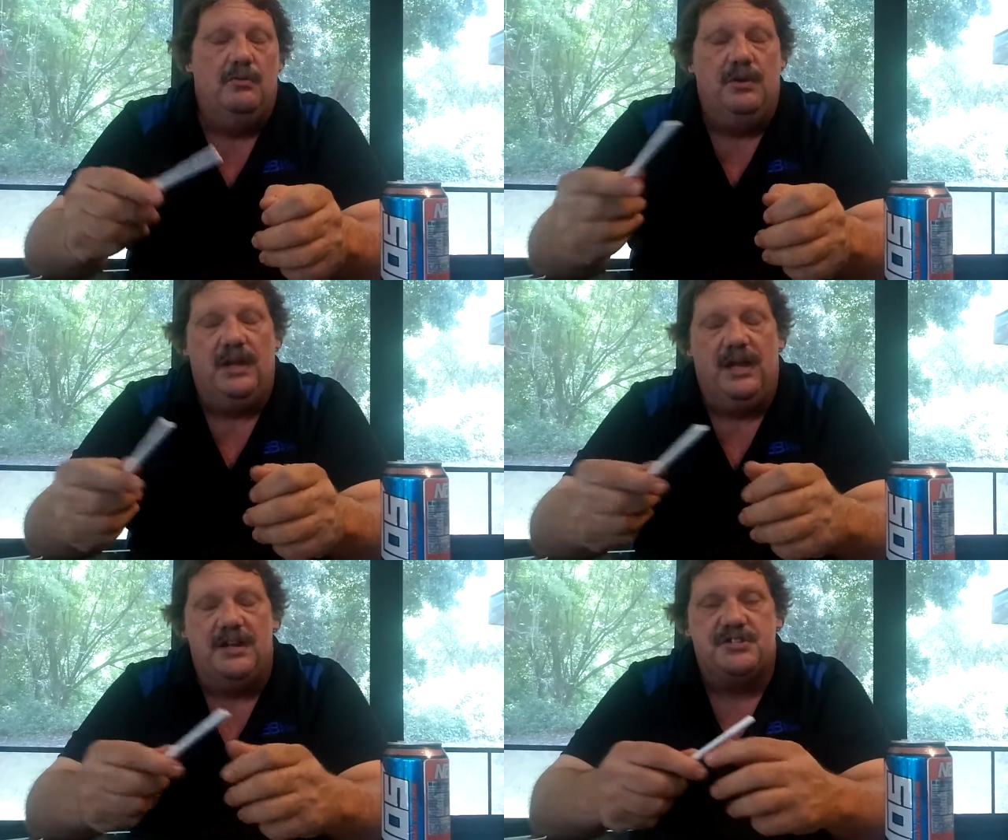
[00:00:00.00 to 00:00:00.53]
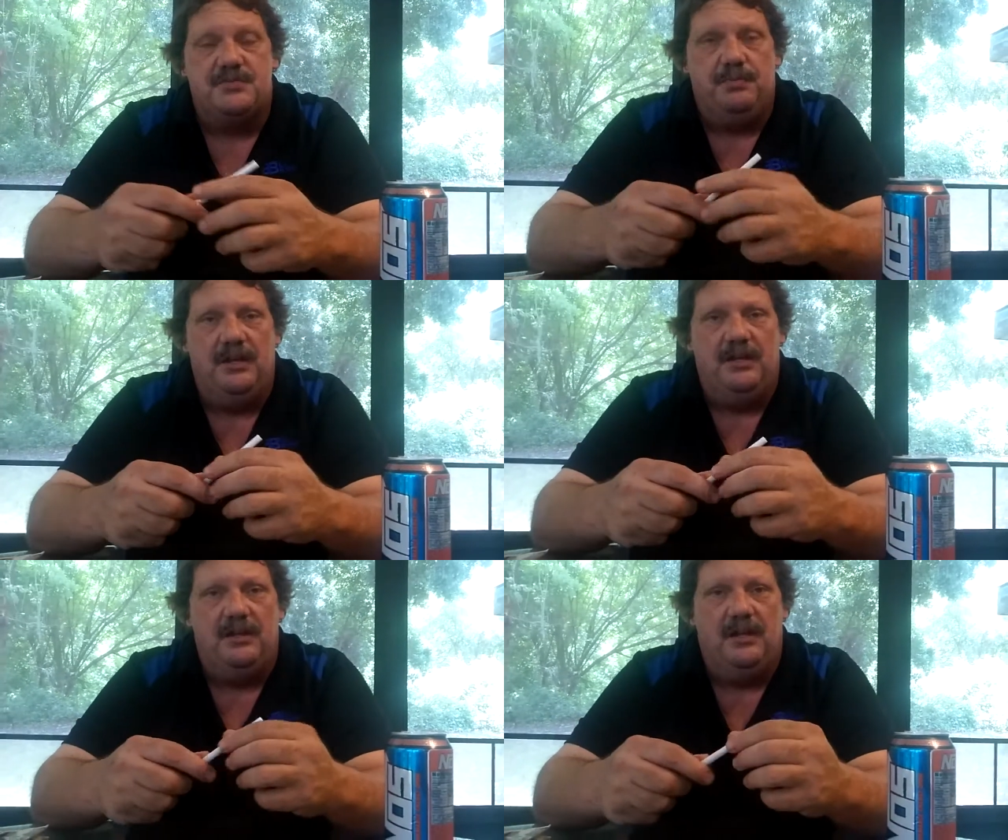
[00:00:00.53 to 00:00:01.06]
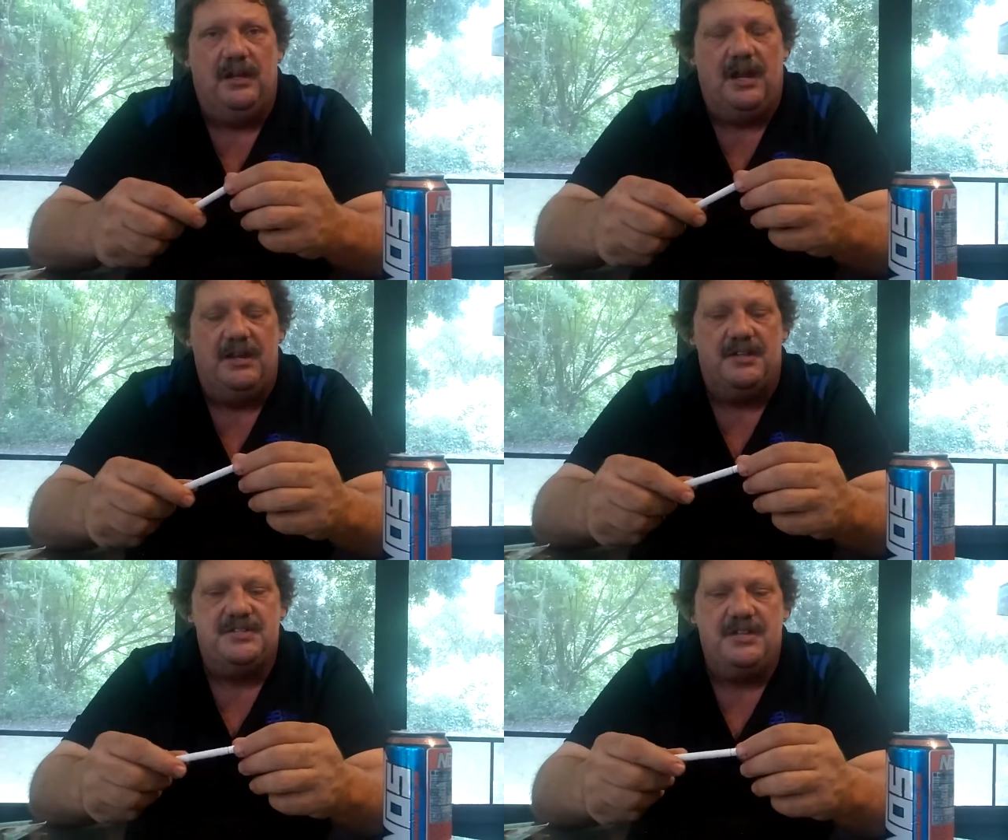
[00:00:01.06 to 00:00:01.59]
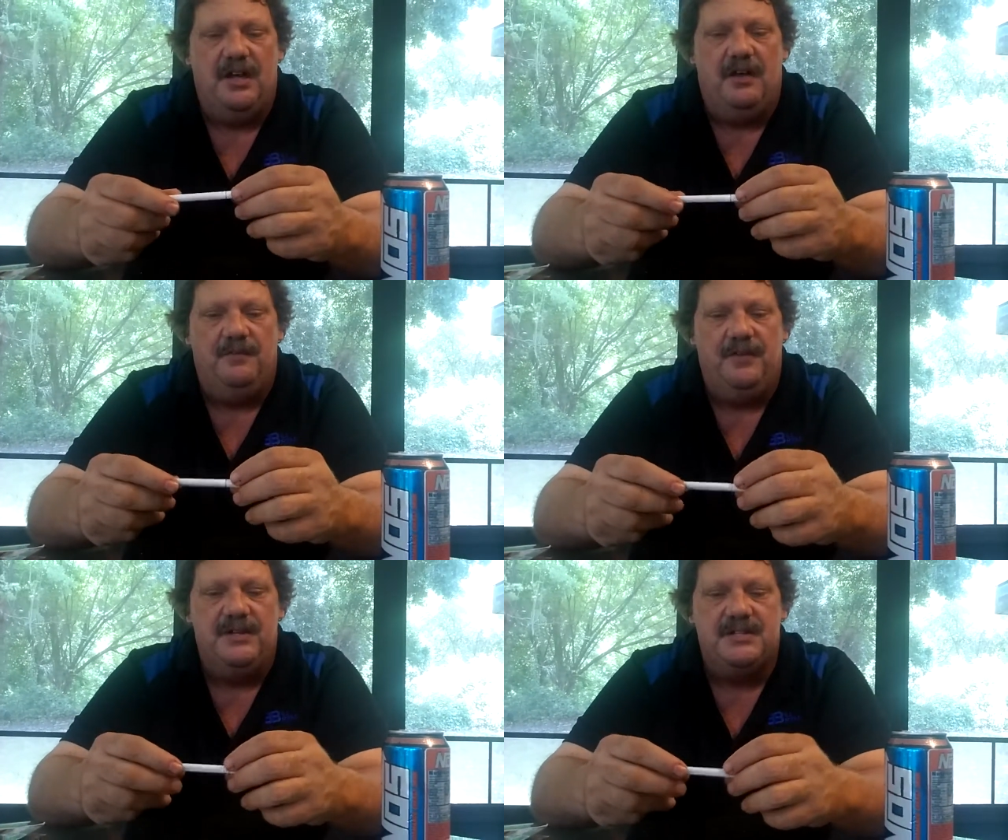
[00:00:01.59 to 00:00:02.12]
we kind of split a lot of the
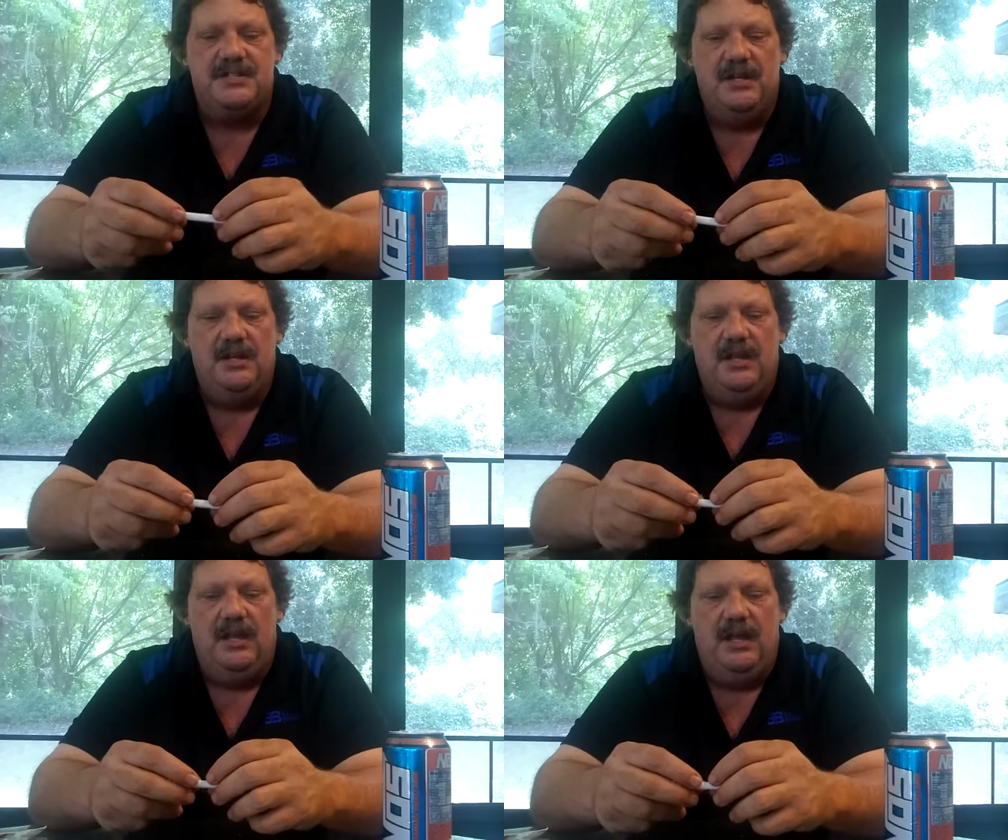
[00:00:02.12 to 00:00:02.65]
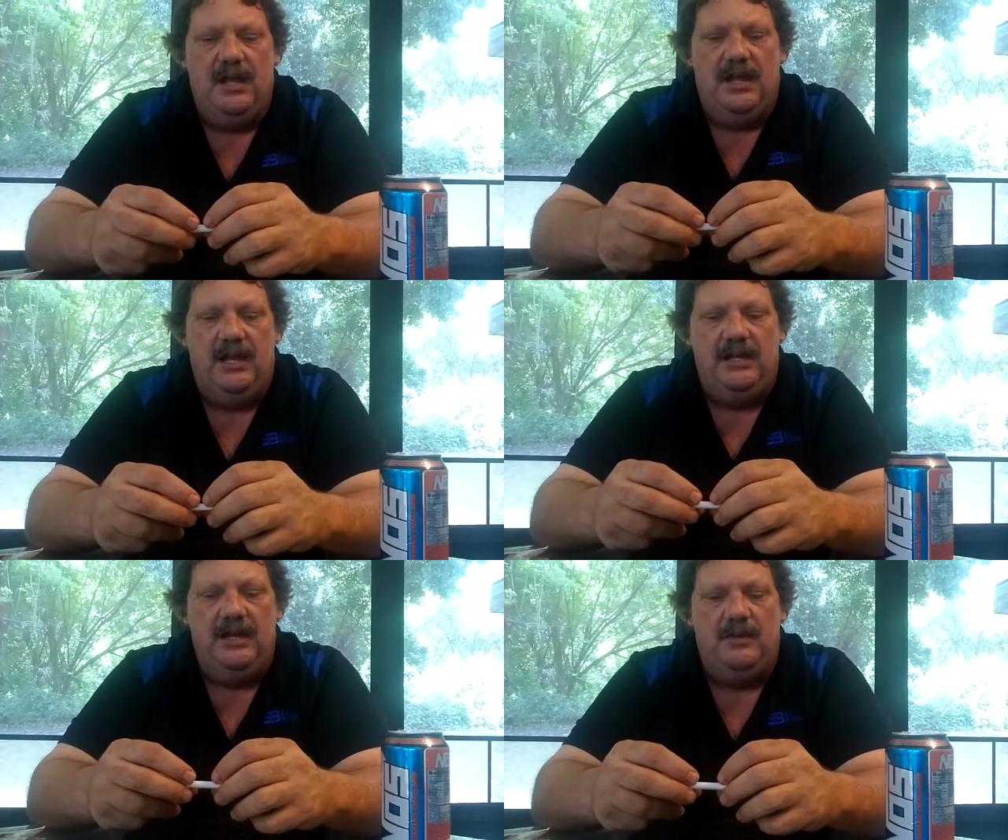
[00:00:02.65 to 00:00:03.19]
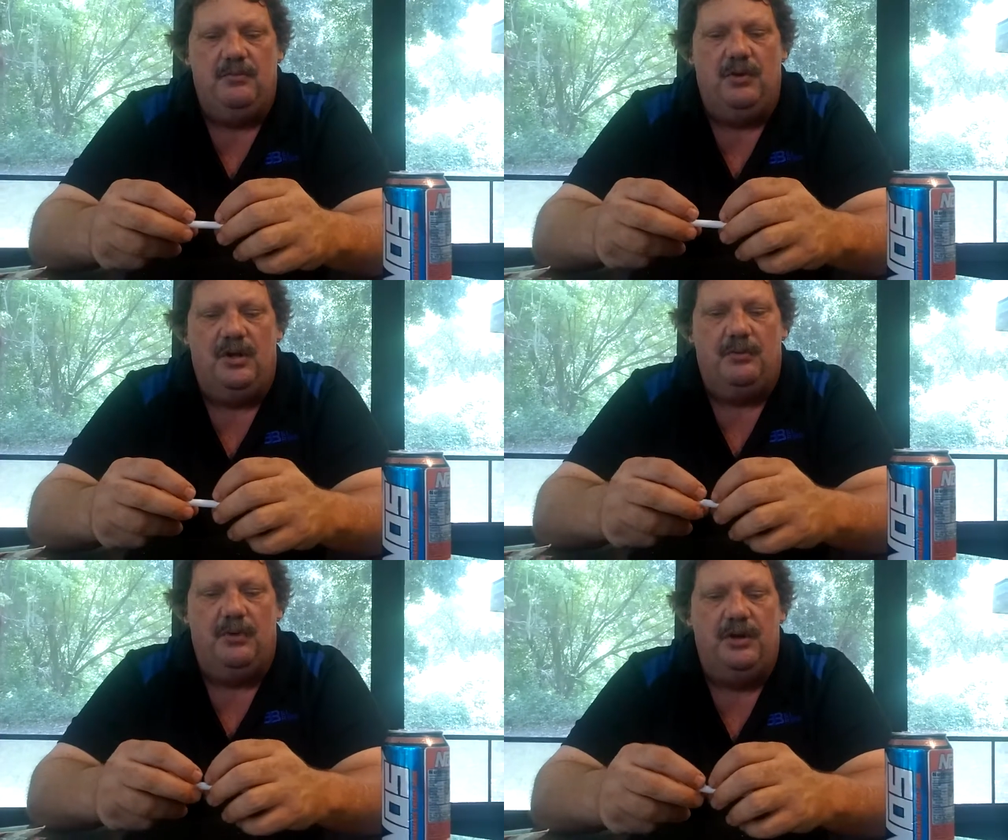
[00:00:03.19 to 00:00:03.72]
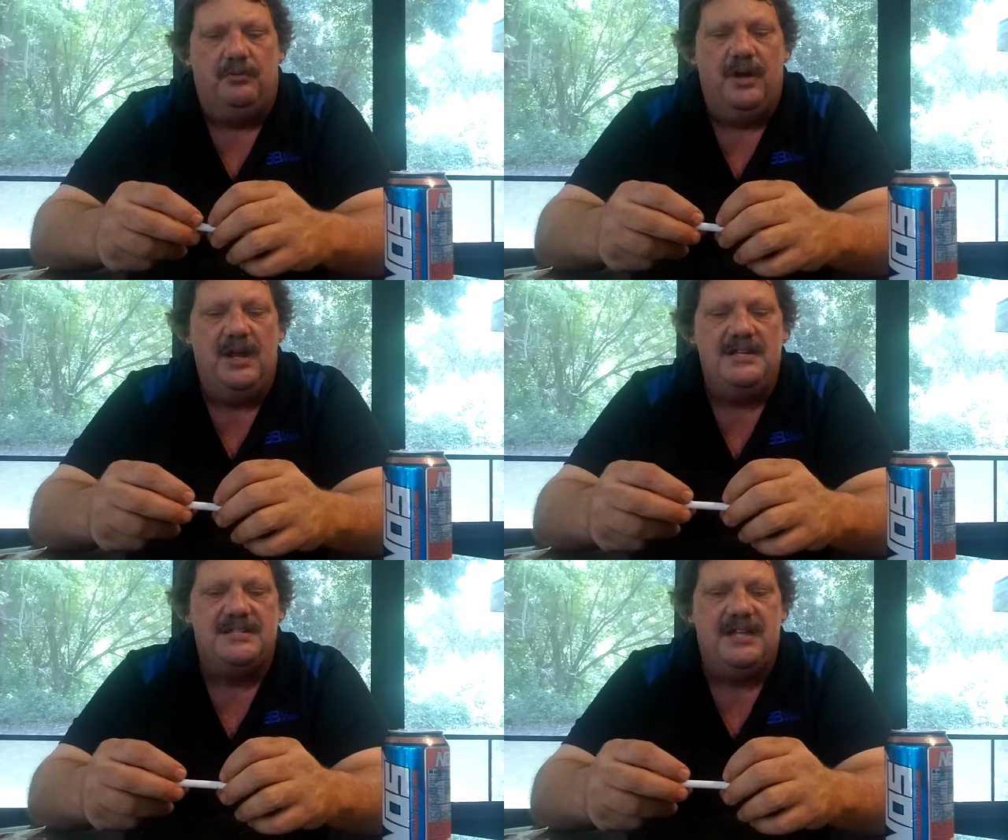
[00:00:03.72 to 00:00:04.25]
stuff, is he didn't want to run
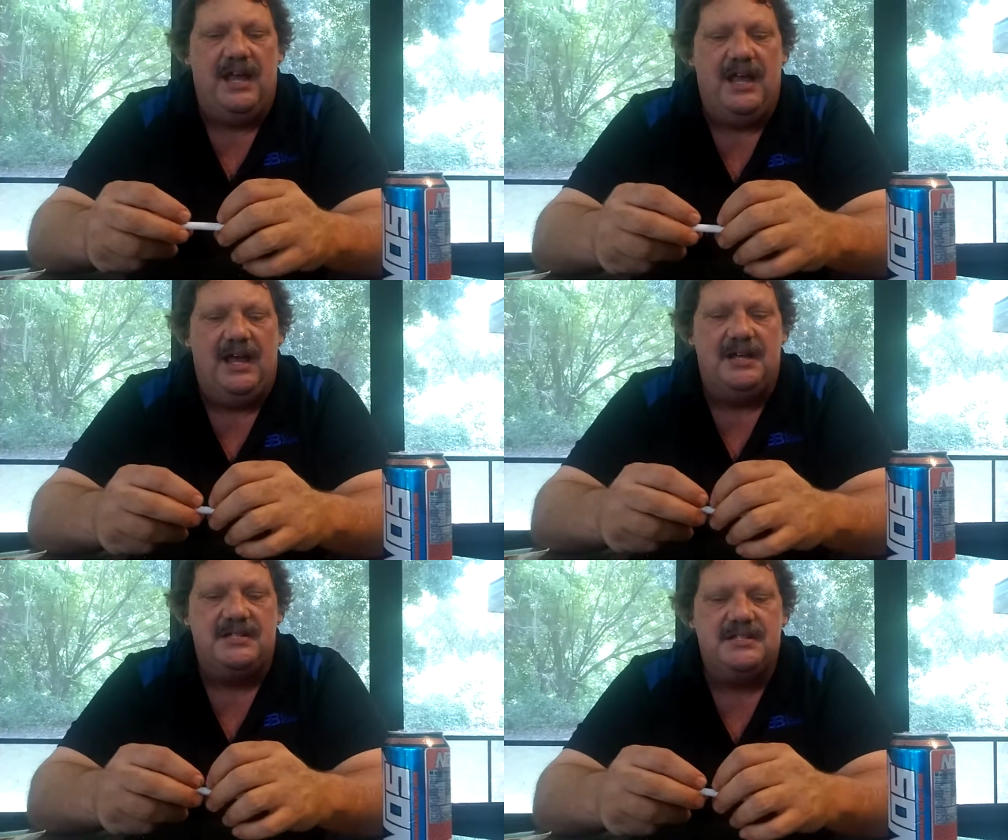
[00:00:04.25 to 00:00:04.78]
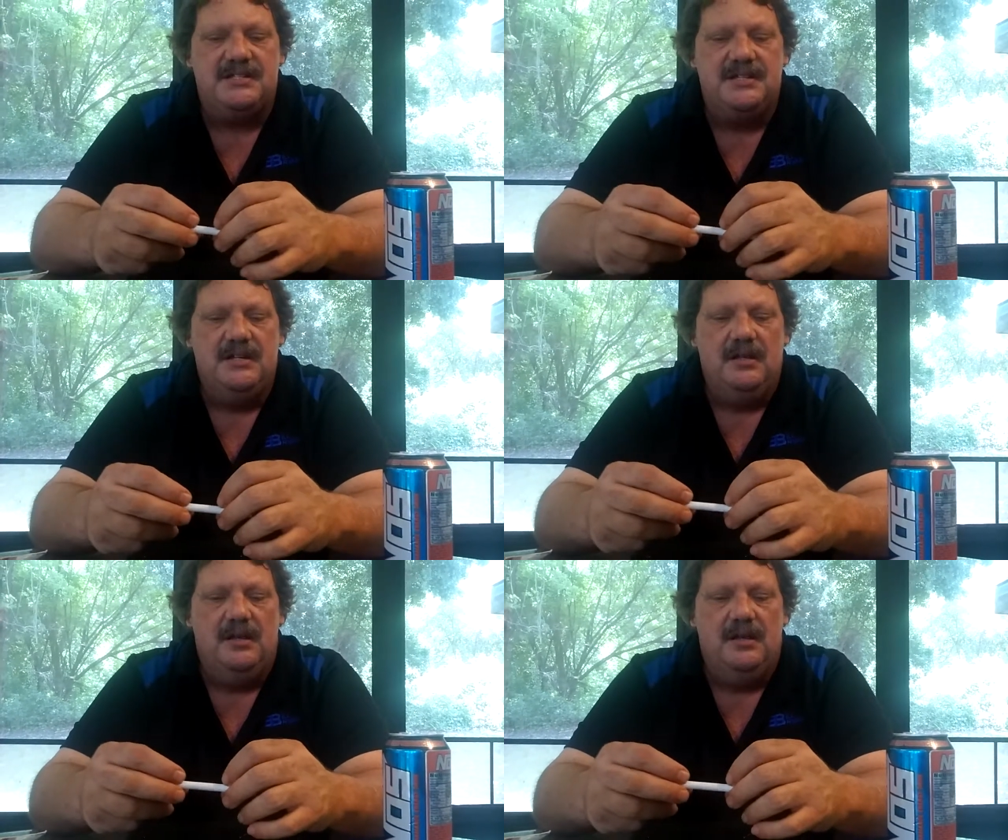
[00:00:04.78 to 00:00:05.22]
race gas,